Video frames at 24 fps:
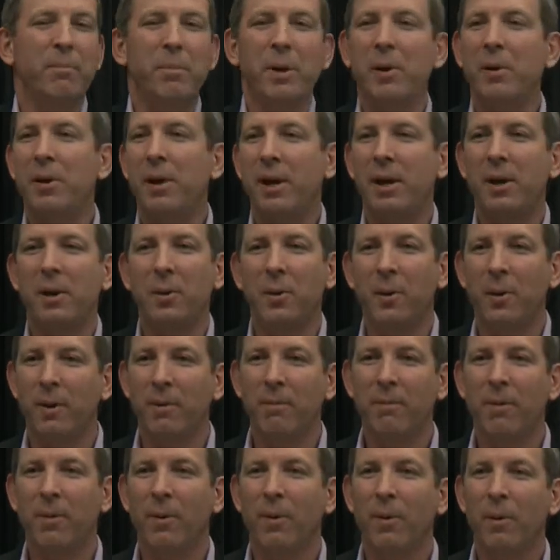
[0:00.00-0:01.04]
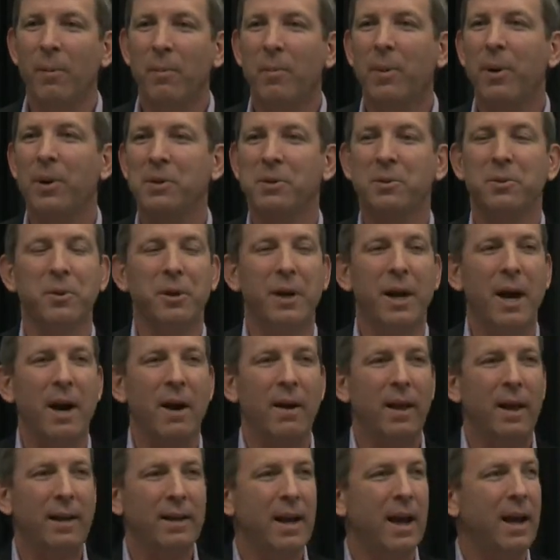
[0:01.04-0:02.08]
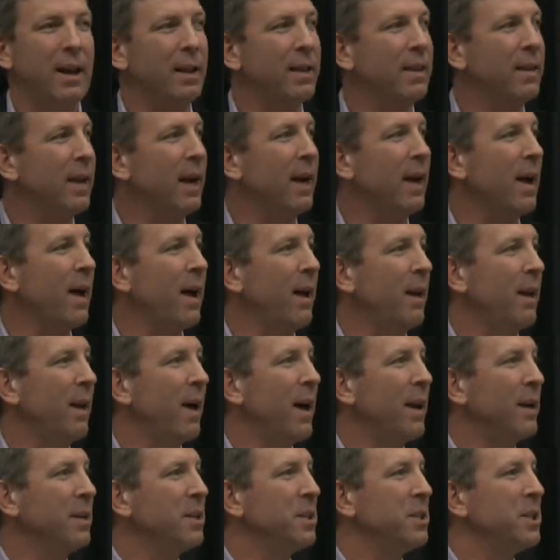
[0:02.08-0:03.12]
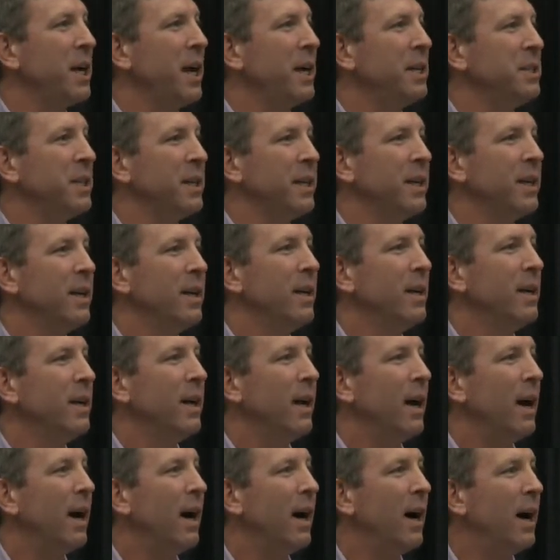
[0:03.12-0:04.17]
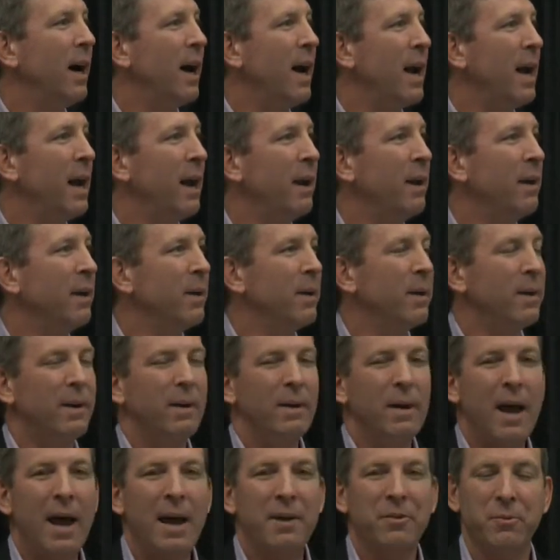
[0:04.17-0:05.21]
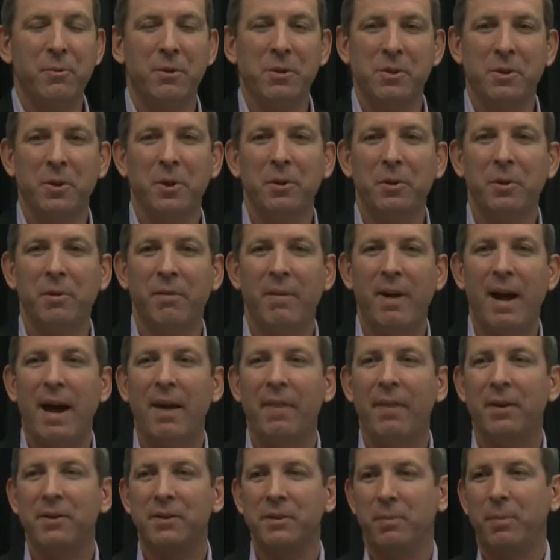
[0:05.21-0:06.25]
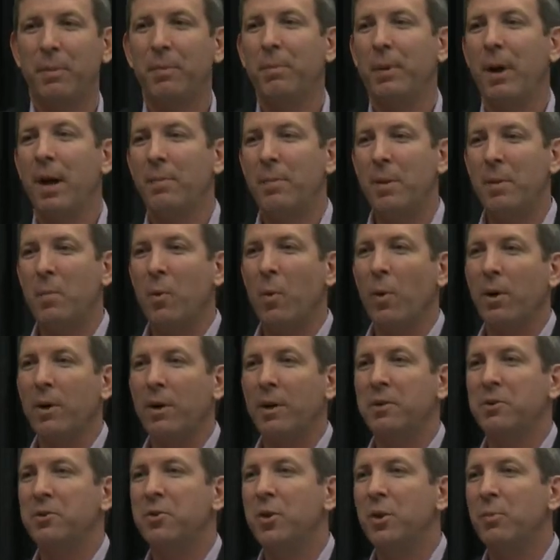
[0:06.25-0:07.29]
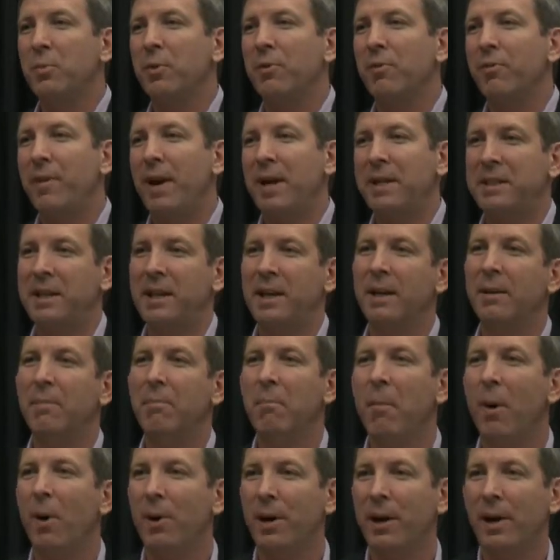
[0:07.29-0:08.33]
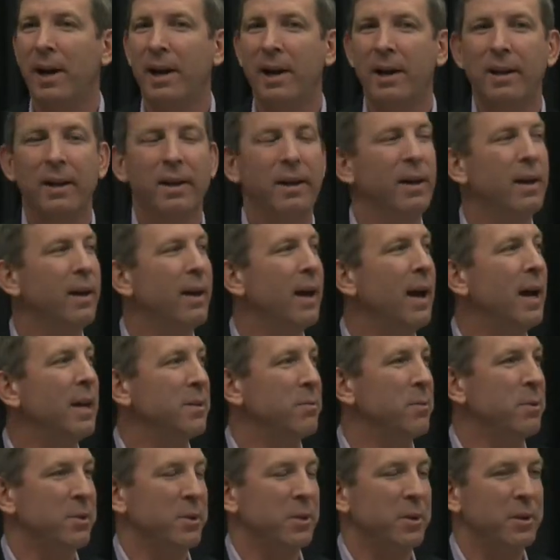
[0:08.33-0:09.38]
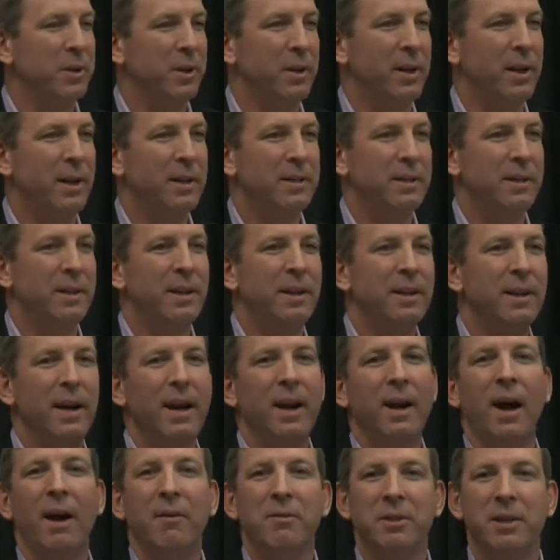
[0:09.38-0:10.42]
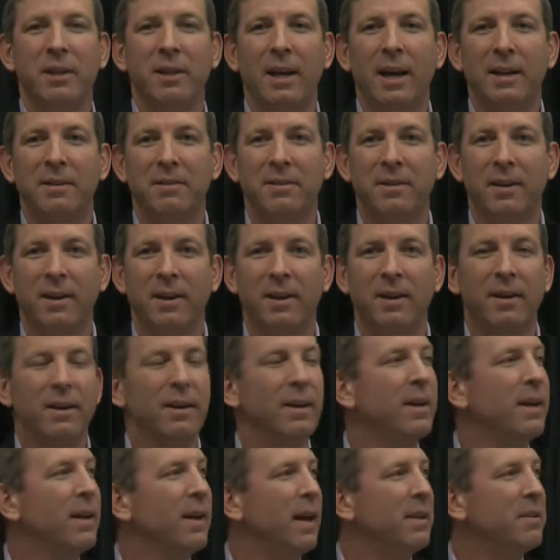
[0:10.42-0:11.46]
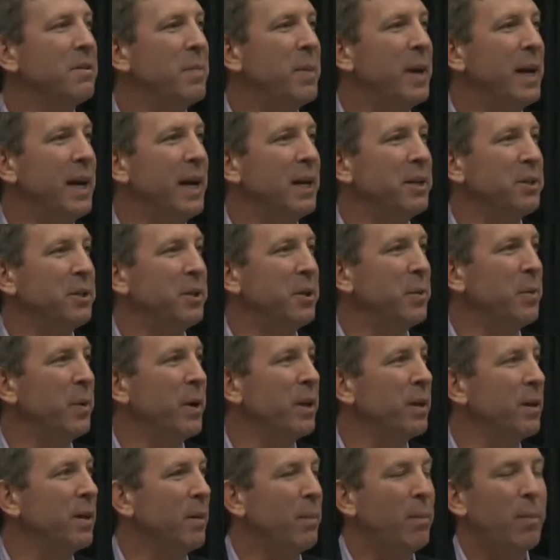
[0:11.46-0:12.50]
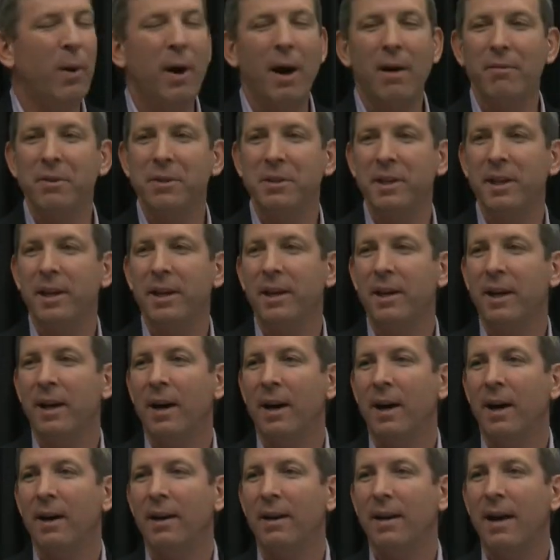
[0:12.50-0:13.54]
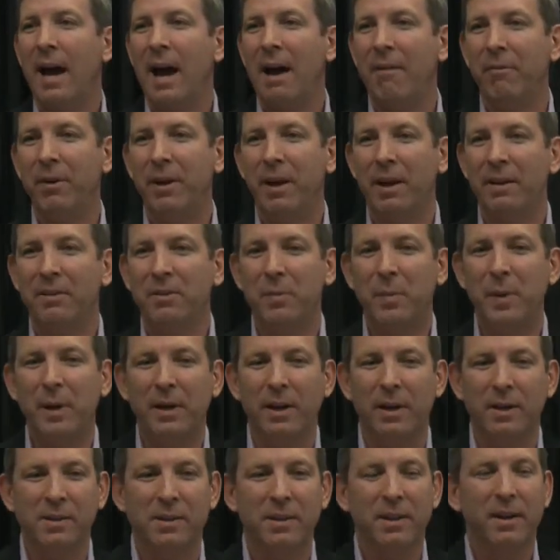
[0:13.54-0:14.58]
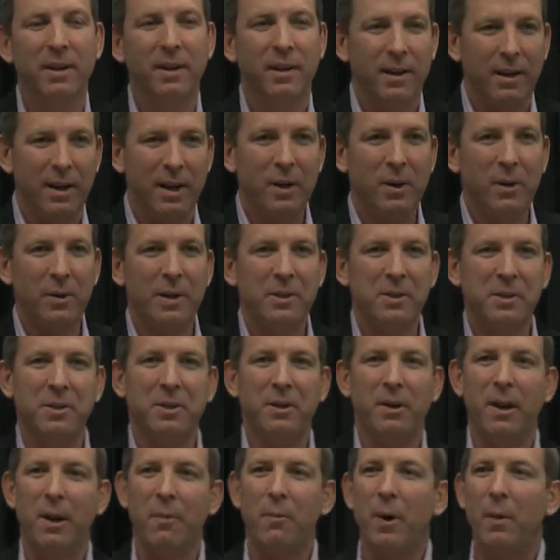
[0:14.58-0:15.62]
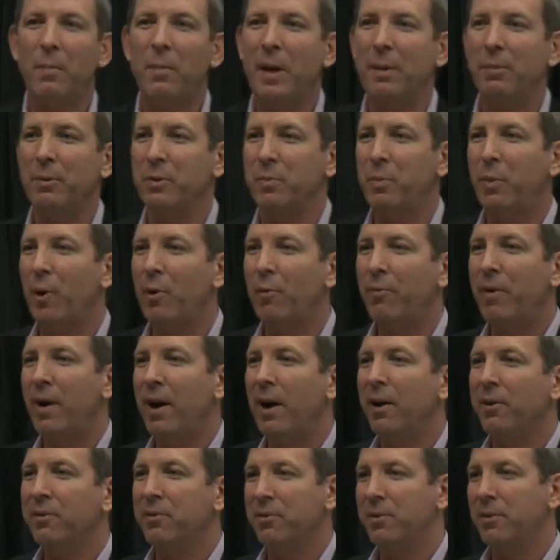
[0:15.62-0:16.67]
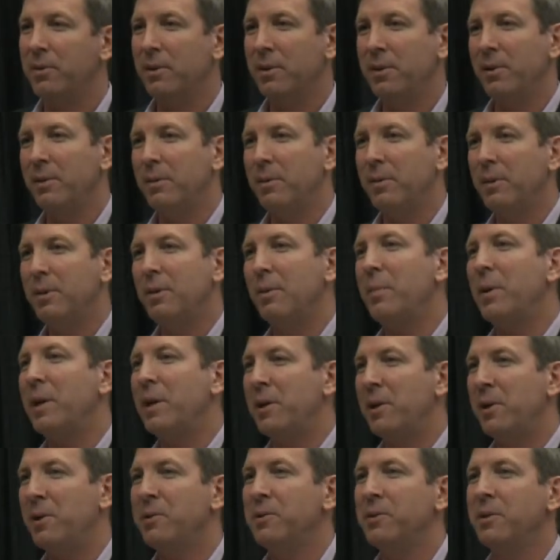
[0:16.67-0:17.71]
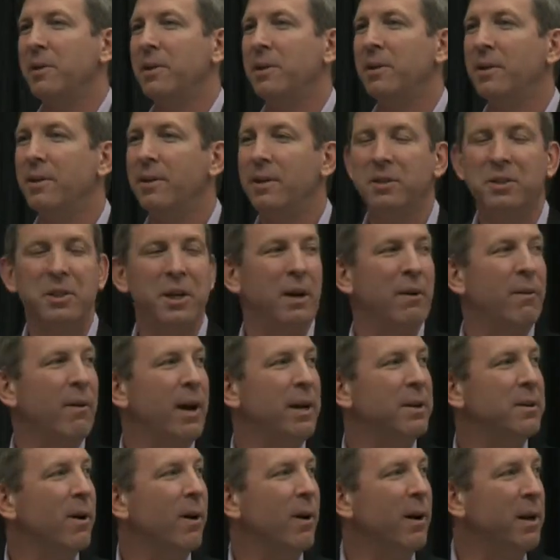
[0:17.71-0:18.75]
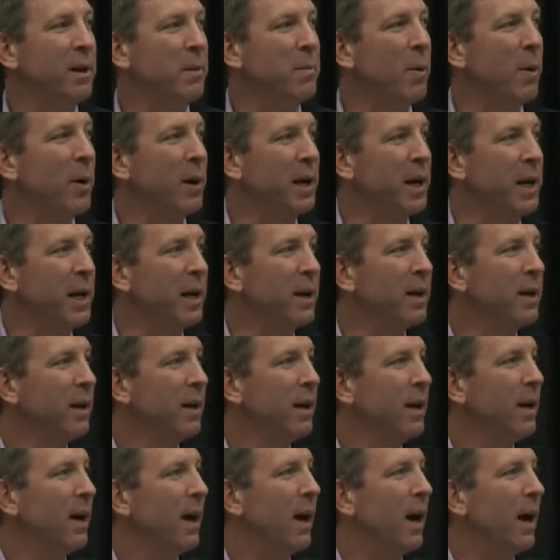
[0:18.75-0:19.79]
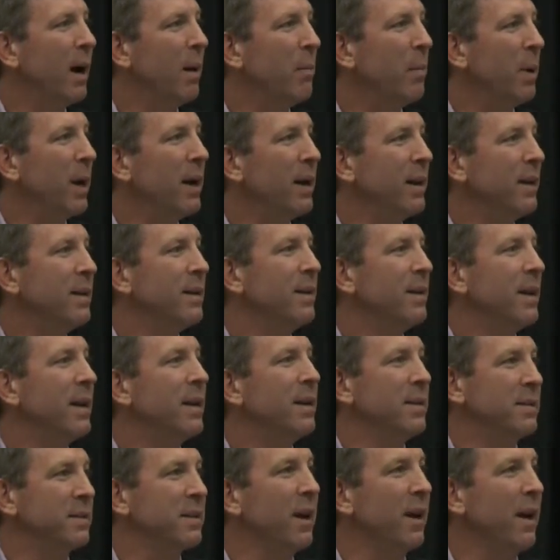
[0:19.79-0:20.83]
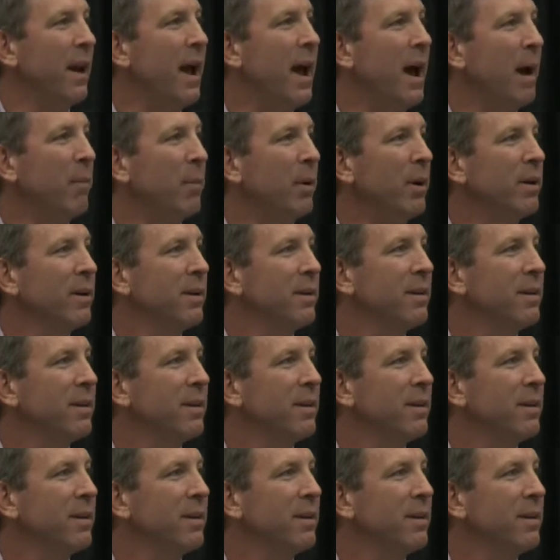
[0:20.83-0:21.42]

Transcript: beauty or, or personal care, that kind of, that kind of line is changing. Uh, and as a result of that, there's going to be more consumer-facing marketing as a result of this. And, and obviously that's a, that's a big issue with privacy uh, advocates because you don't necessarily want people's profiles to be used to, to generate targeted marketing, um, but it, it's going to happen.